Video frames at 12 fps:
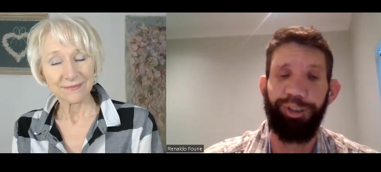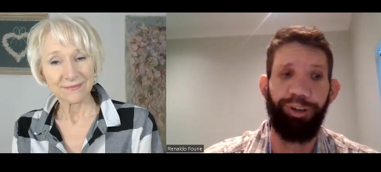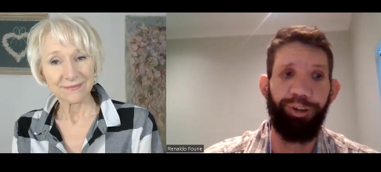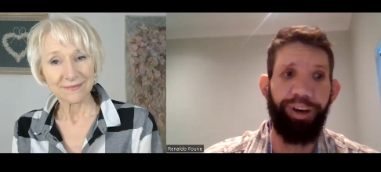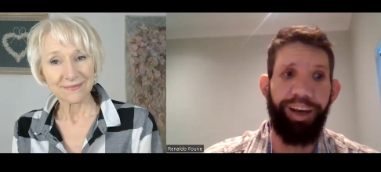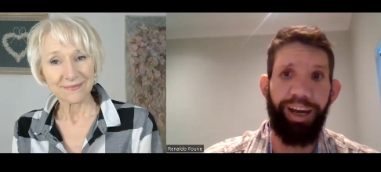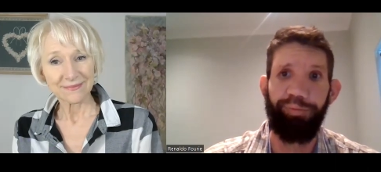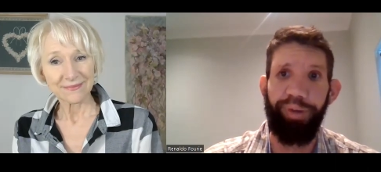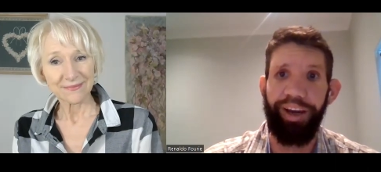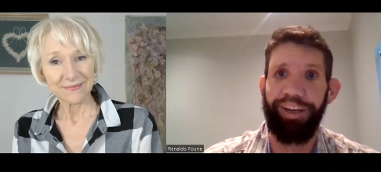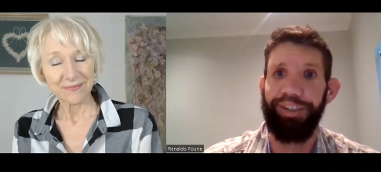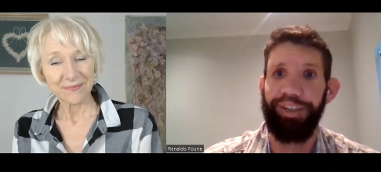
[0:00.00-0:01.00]
Speaker 1: also looking at
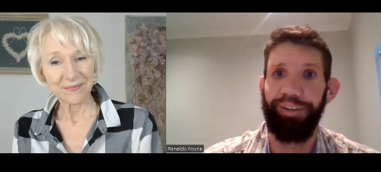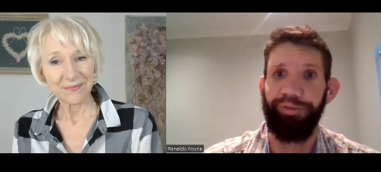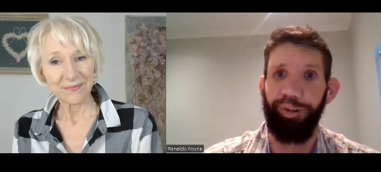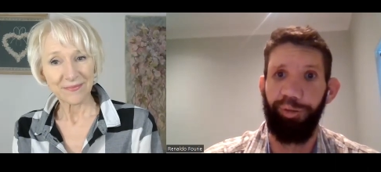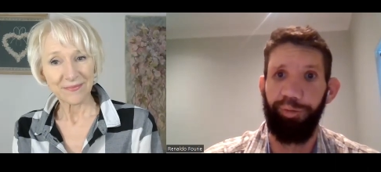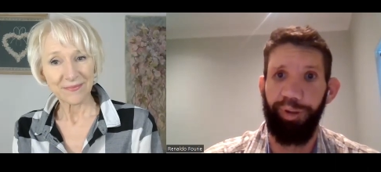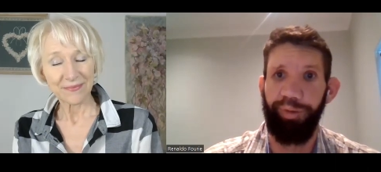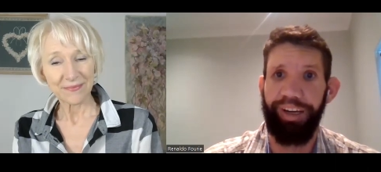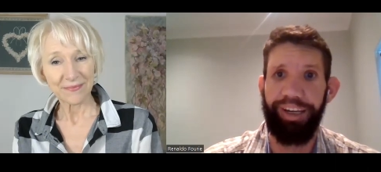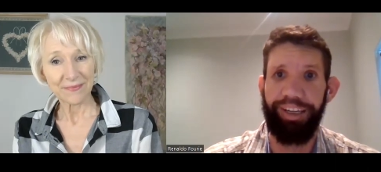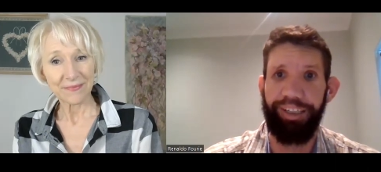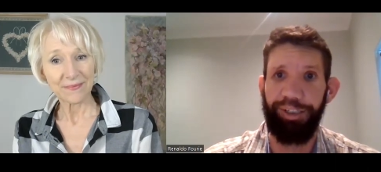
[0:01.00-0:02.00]
packaging from the
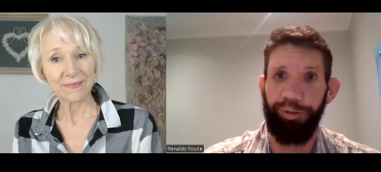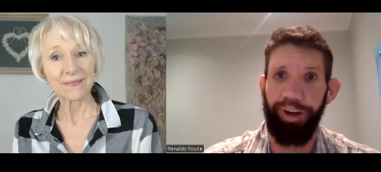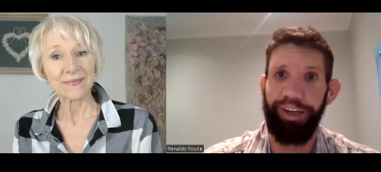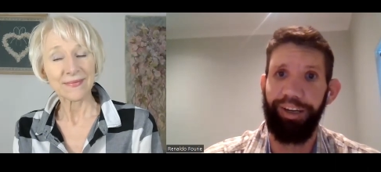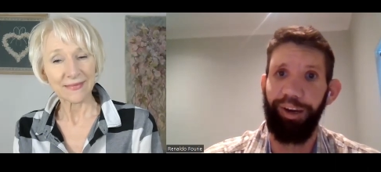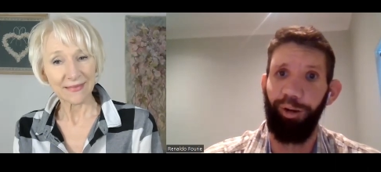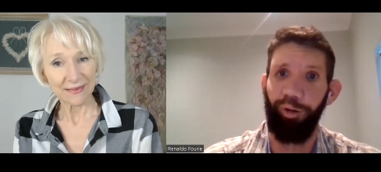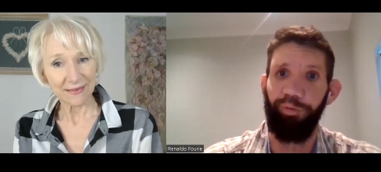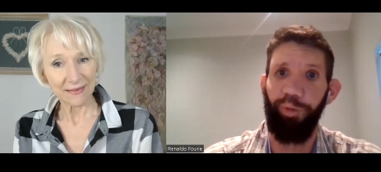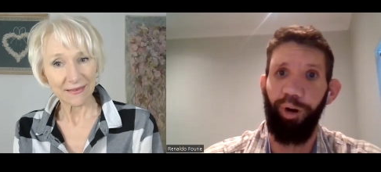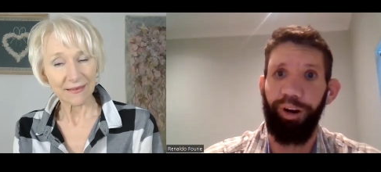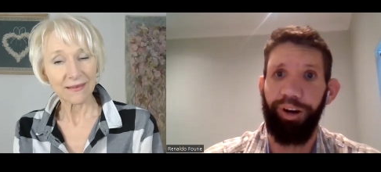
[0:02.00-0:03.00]
beginning to end, a lot of
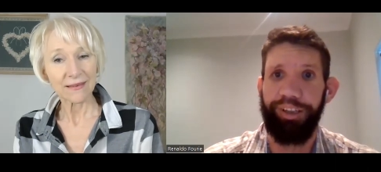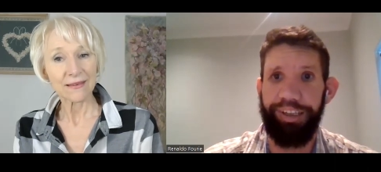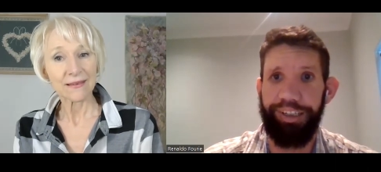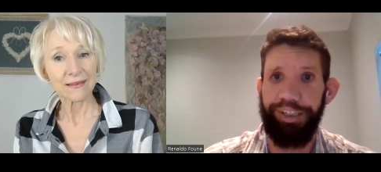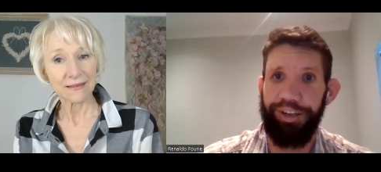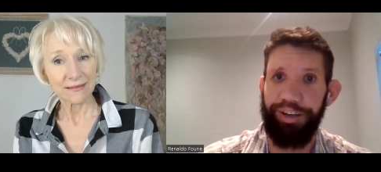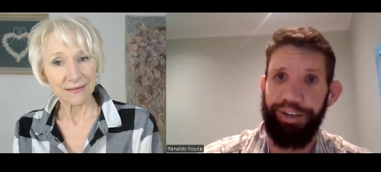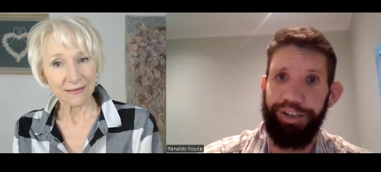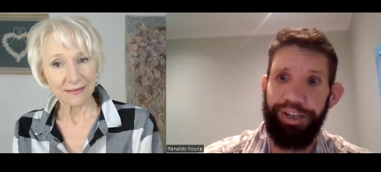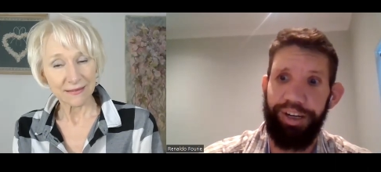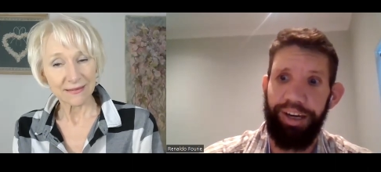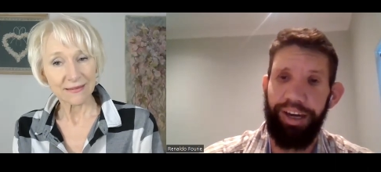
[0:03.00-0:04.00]
market
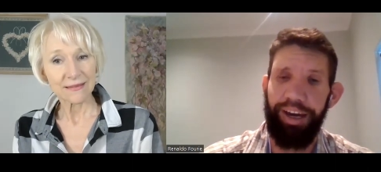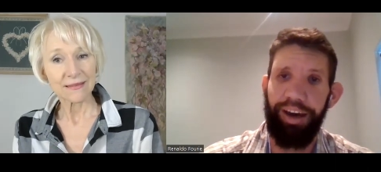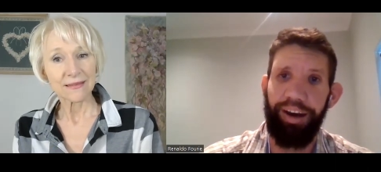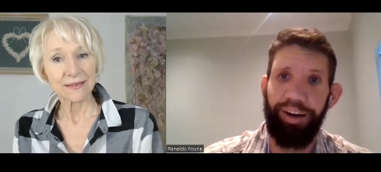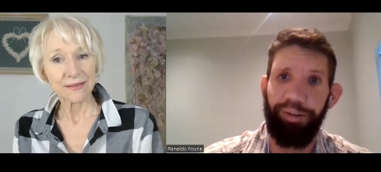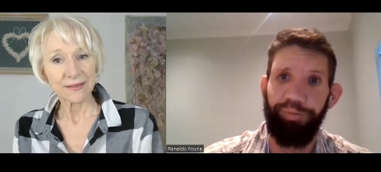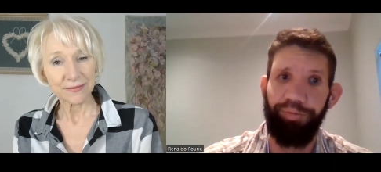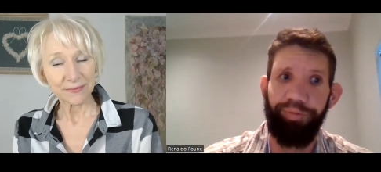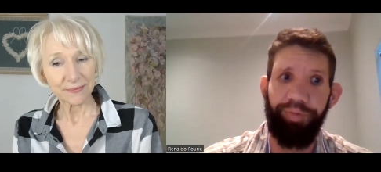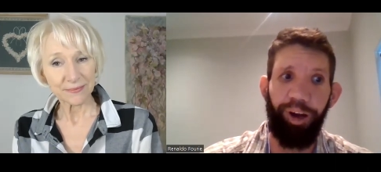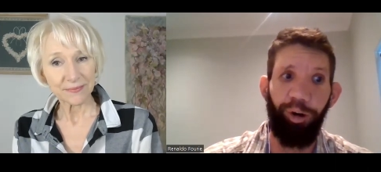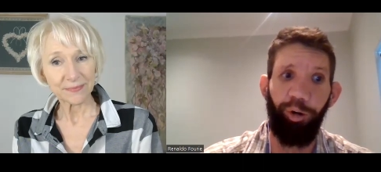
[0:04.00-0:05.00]
research,
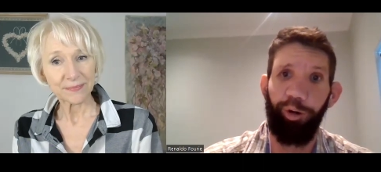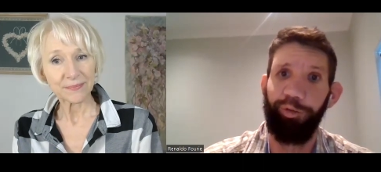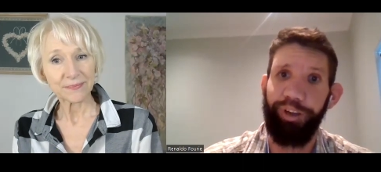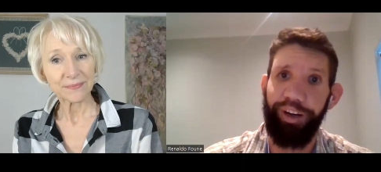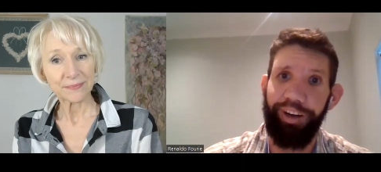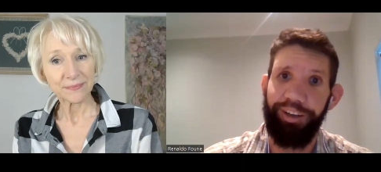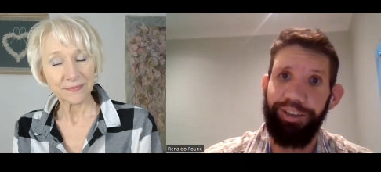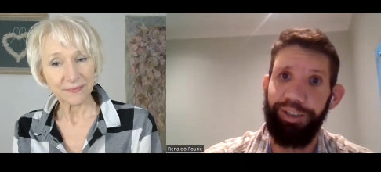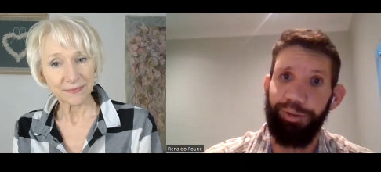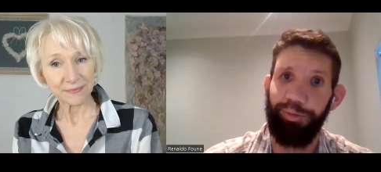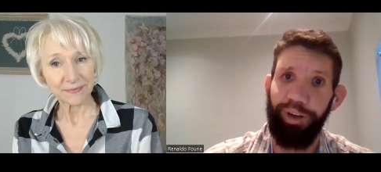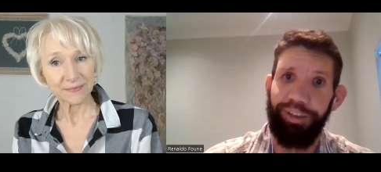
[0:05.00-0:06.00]
um, a lot of trials
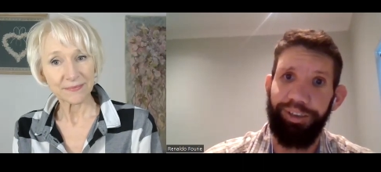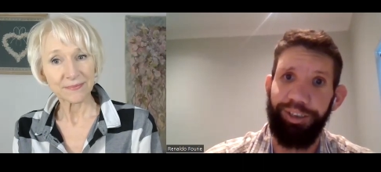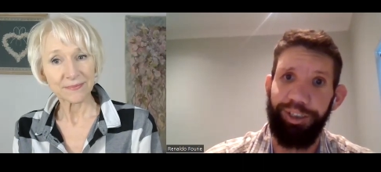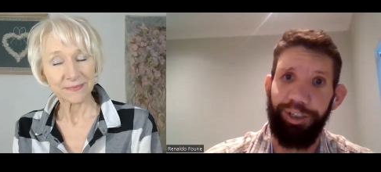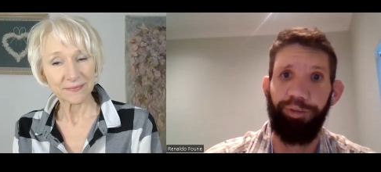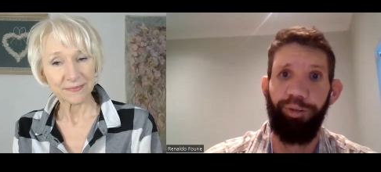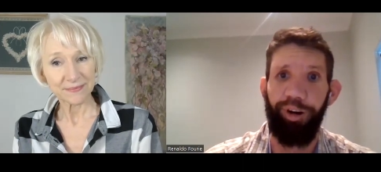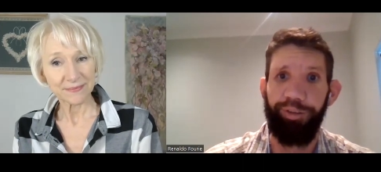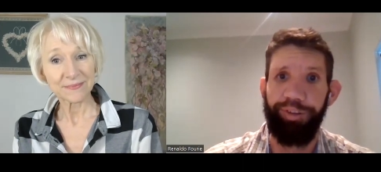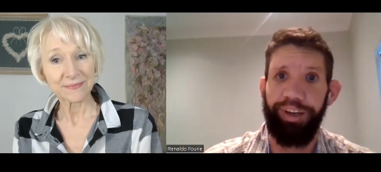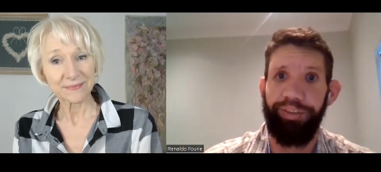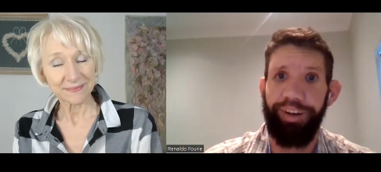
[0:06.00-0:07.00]
as well. So
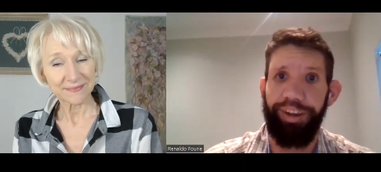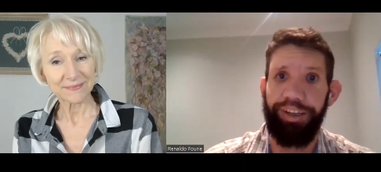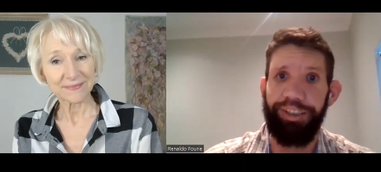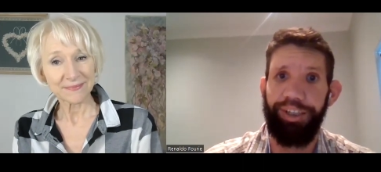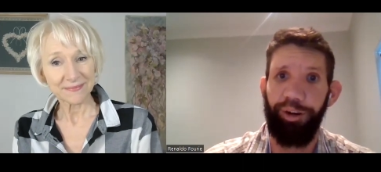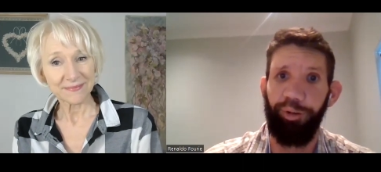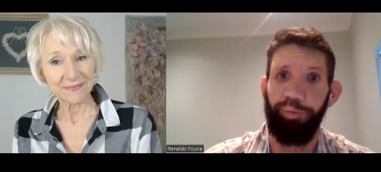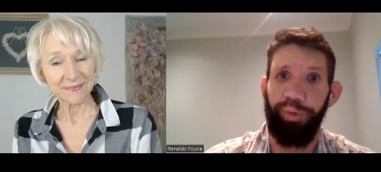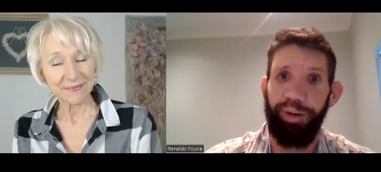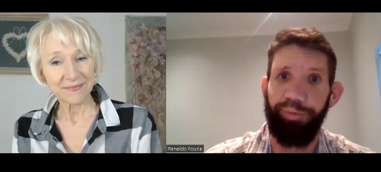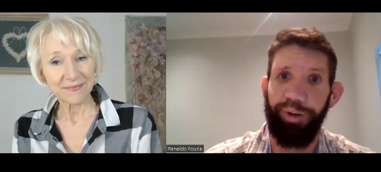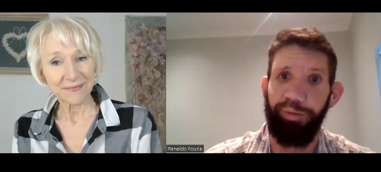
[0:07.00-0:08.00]
after everything's done on
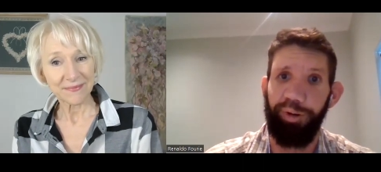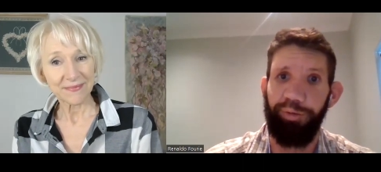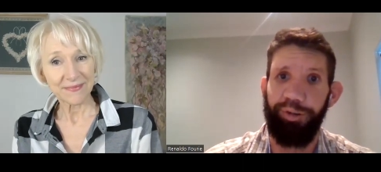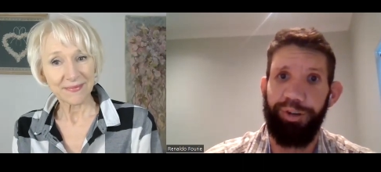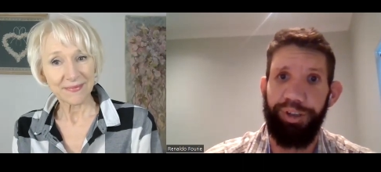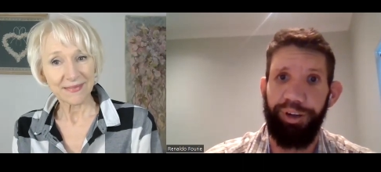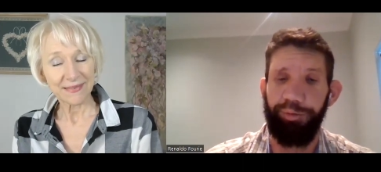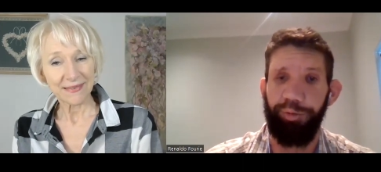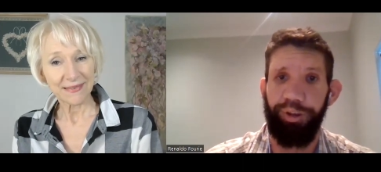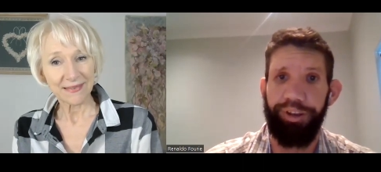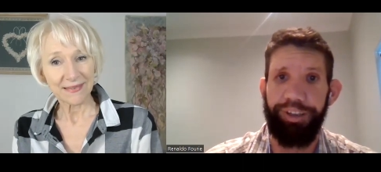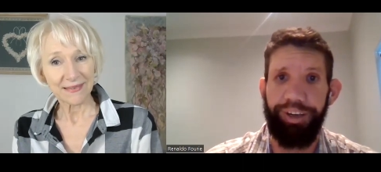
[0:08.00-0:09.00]
paper, we would start
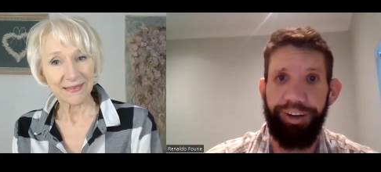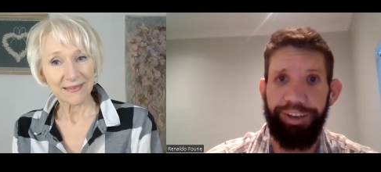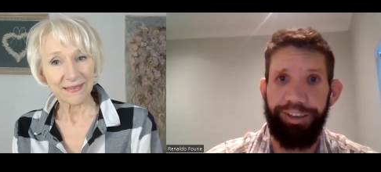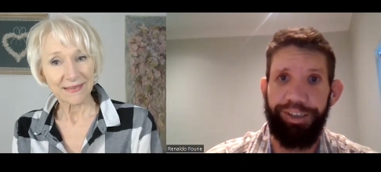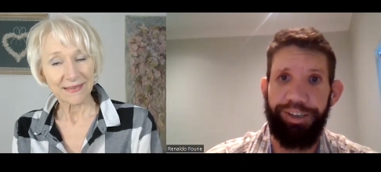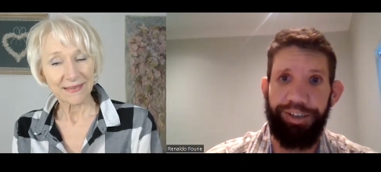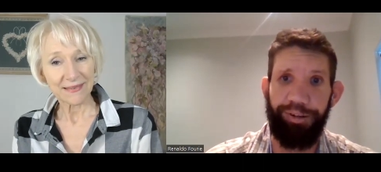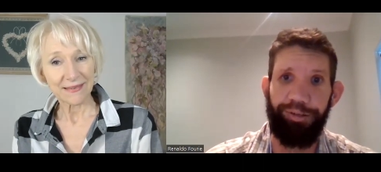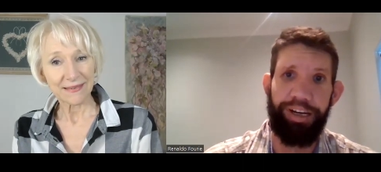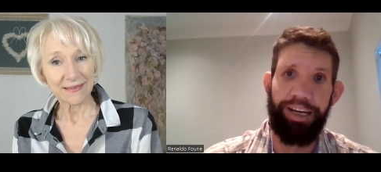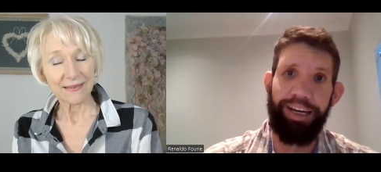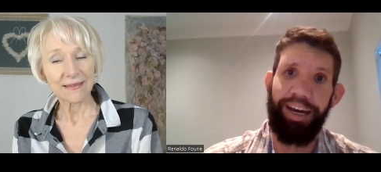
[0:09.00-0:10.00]
with the trials. So